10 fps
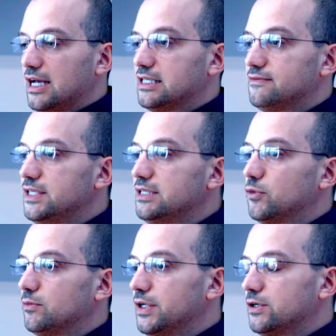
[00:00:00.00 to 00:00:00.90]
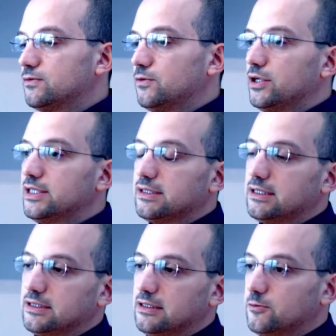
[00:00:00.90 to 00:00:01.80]
as visible because, for
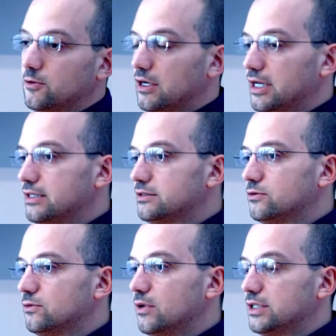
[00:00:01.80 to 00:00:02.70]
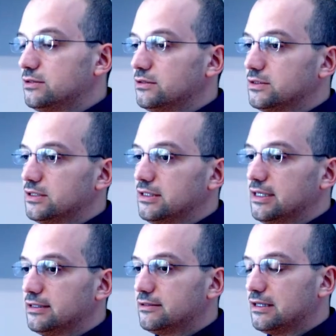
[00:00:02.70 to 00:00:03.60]
instance, it relates to questions
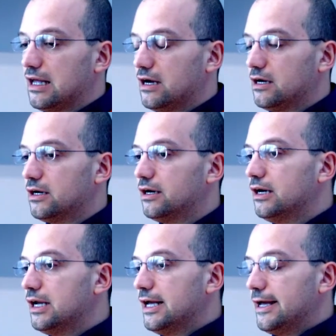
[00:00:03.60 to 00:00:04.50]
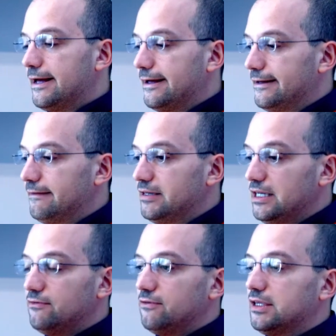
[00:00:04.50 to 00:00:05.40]
that are
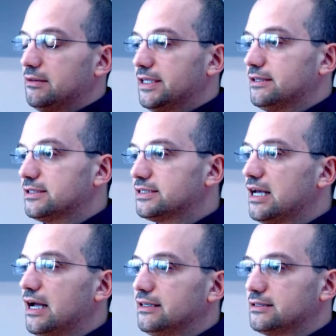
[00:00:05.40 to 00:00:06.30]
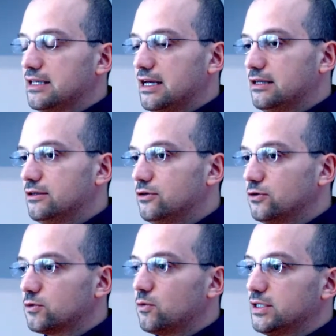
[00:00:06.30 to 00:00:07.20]
in fundamental science, and
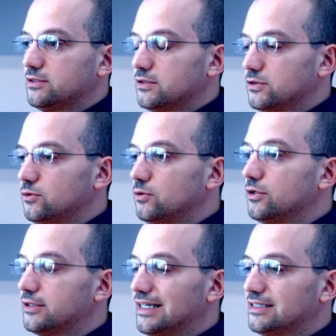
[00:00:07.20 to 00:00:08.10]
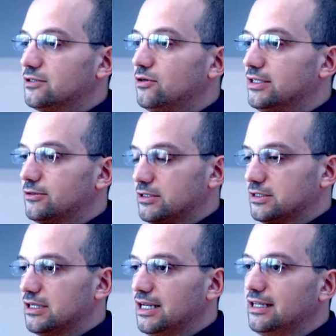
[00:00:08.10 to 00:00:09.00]
those questions do not necessarily
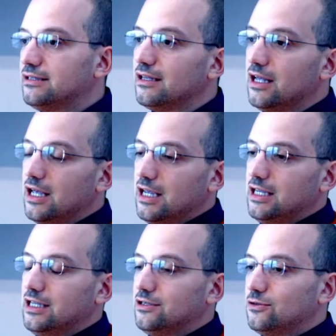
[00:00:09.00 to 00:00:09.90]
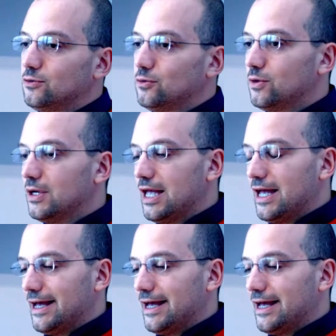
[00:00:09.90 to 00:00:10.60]
translate into